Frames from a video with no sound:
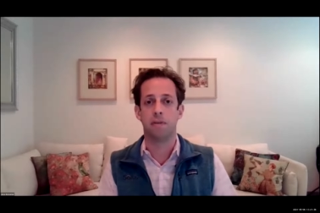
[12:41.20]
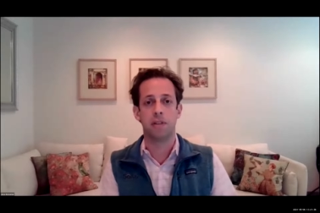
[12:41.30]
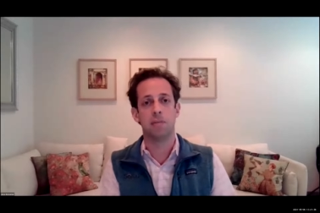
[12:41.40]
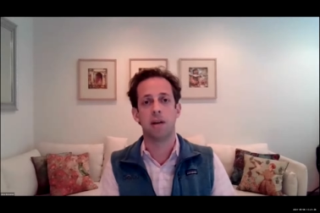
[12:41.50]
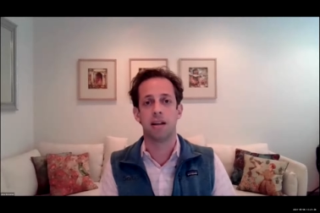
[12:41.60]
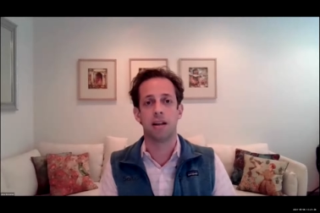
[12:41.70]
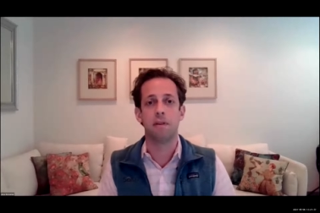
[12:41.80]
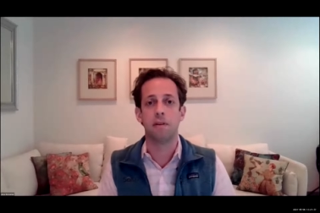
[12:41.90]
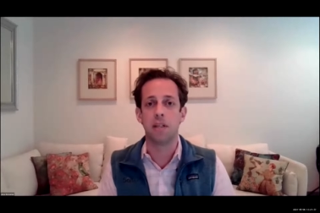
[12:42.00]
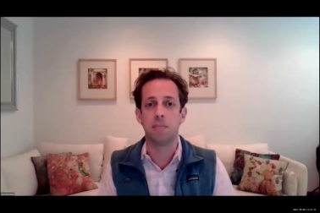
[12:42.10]
50
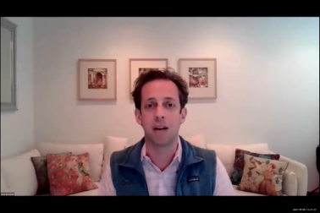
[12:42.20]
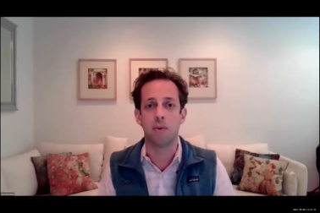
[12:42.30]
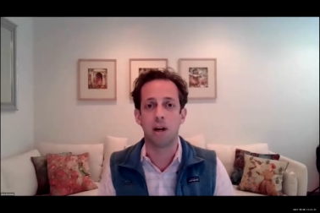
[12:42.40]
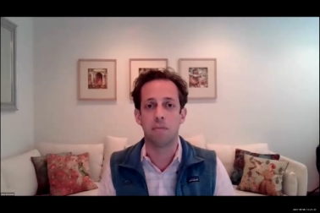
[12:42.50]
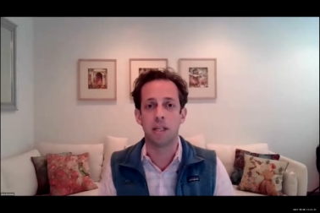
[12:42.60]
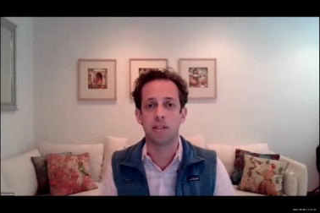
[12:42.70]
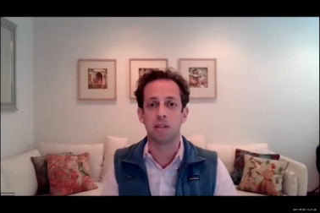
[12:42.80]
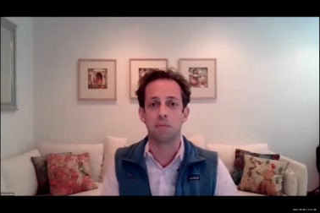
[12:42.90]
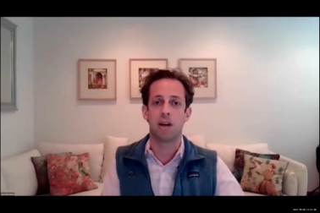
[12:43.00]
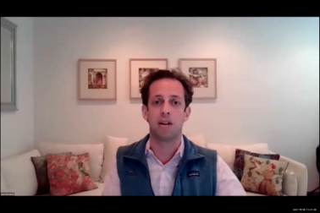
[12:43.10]
megawatt
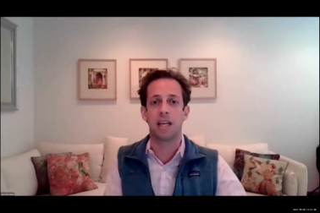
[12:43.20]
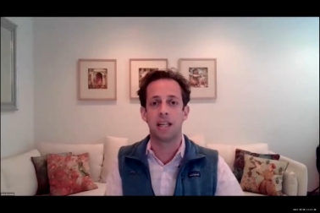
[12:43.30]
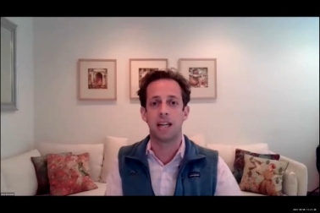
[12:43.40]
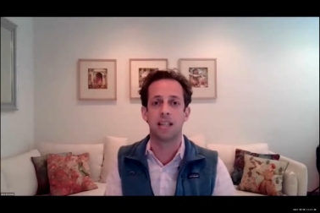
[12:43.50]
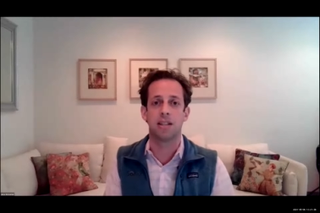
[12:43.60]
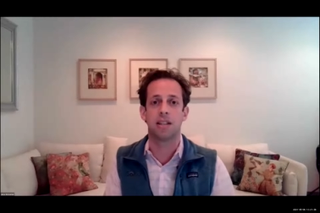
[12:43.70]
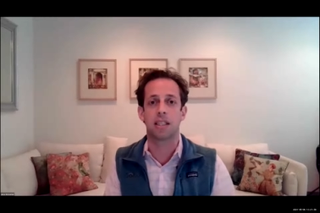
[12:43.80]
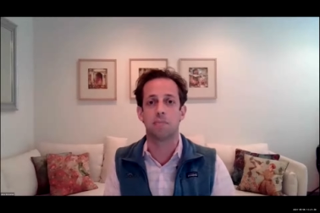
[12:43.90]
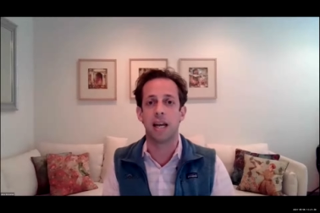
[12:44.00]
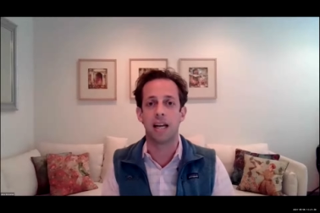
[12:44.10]
business model they'd like to
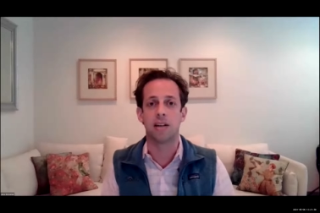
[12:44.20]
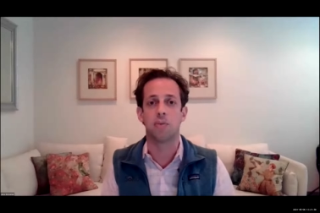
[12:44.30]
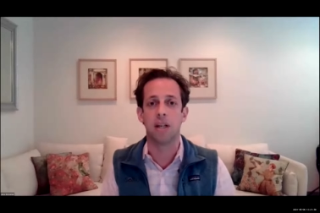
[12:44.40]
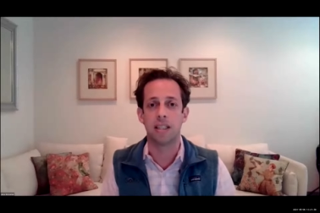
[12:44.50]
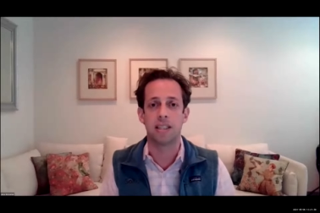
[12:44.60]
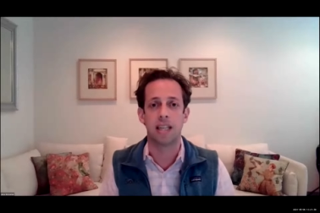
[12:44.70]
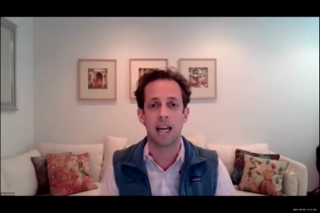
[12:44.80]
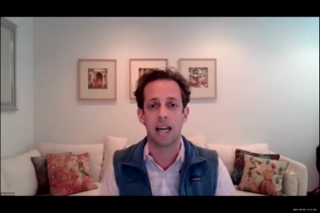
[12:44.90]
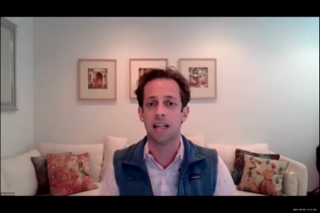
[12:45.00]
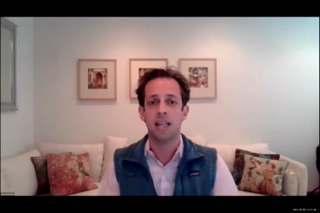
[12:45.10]
expand in one
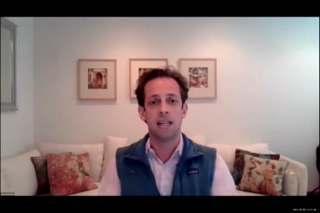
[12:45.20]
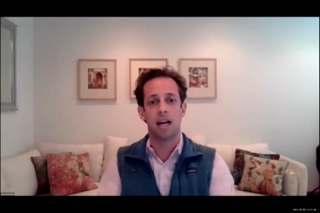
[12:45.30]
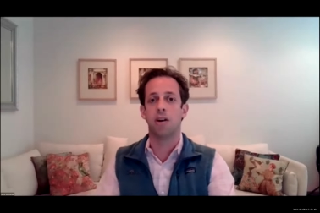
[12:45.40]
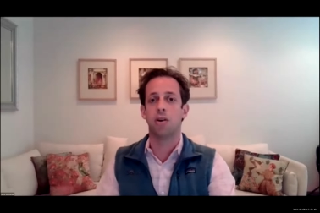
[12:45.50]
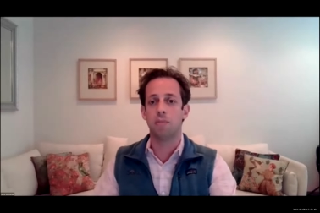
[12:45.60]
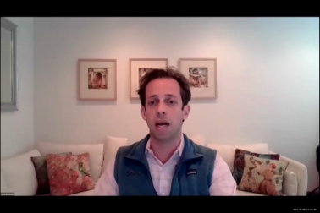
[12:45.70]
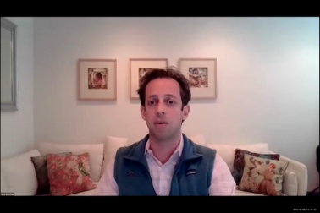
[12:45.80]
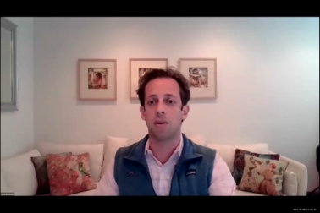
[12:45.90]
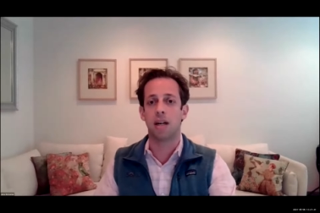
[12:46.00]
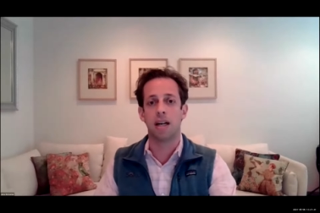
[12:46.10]
state, 100
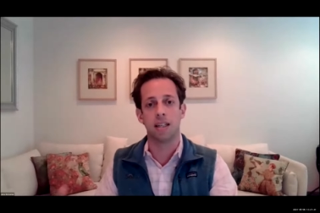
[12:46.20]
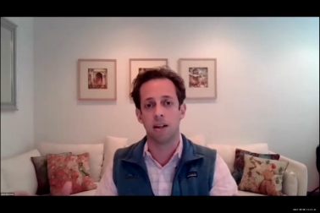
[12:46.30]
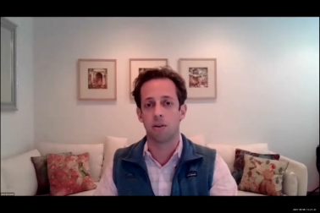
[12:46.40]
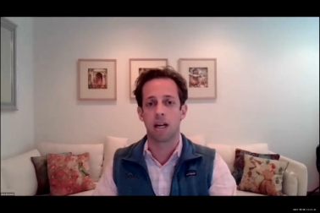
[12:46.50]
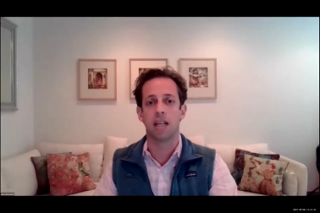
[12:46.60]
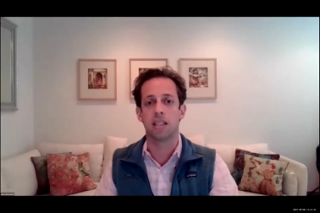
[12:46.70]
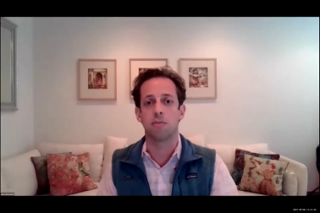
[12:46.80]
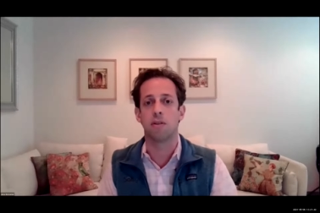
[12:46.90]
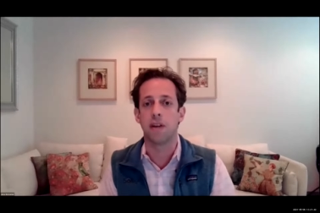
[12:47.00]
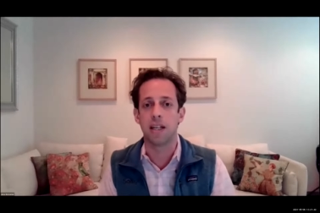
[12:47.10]
megawatt,
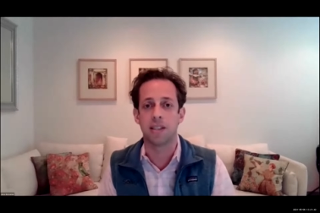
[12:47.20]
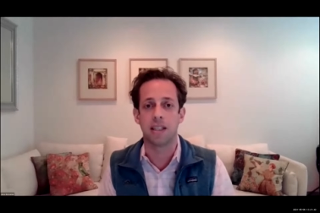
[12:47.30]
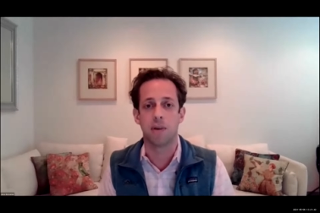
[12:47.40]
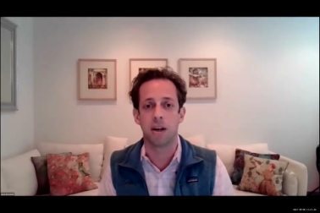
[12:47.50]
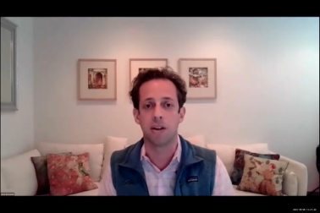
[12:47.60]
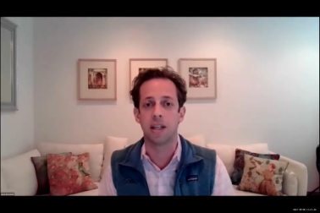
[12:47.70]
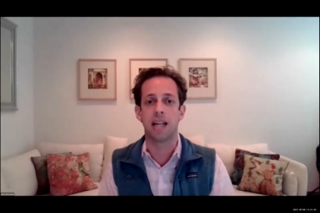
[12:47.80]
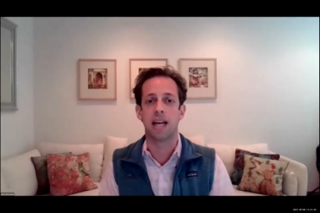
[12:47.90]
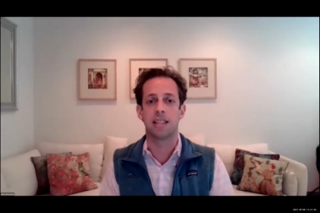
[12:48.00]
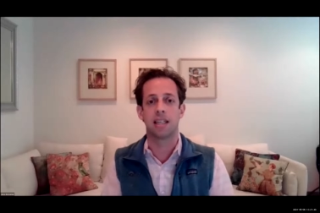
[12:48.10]
customer facing model
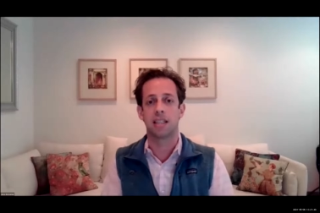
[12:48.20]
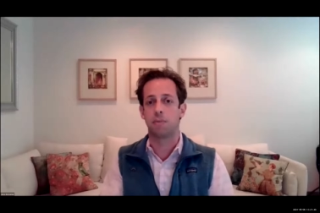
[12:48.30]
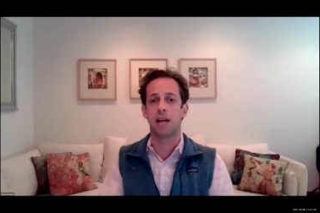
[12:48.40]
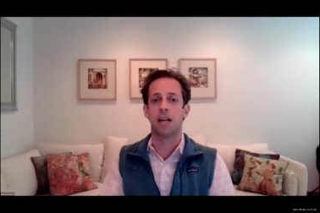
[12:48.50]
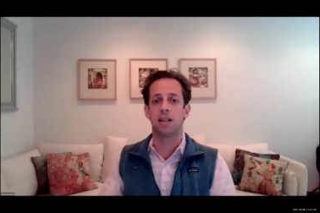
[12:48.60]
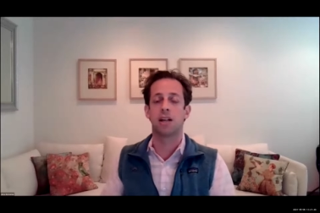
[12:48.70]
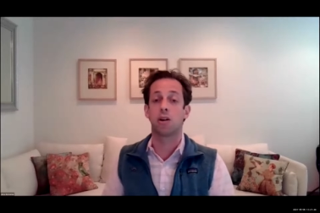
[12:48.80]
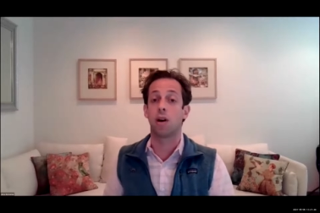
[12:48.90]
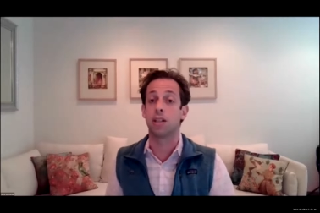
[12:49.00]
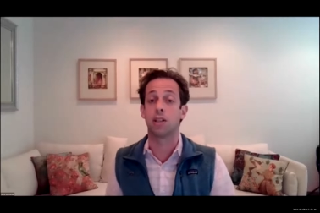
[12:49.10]
they'd like to expand
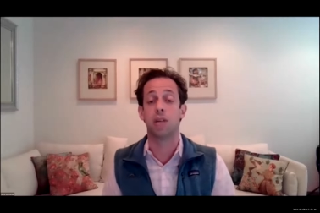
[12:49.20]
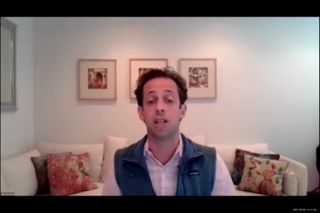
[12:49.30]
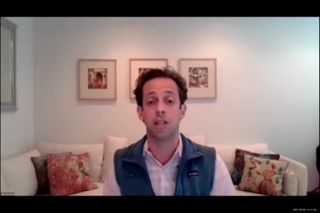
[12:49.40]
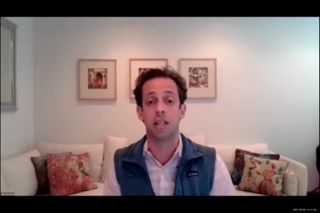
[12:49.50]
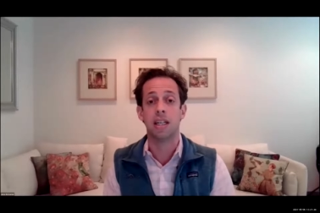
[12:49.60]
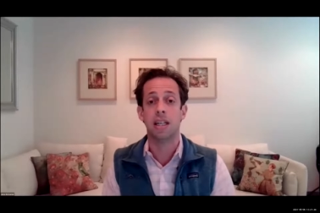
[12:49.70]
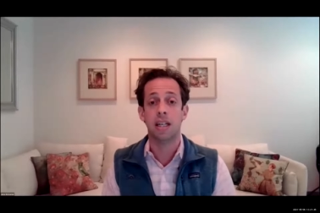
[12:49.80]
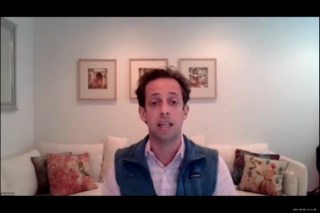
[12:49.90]
across a region.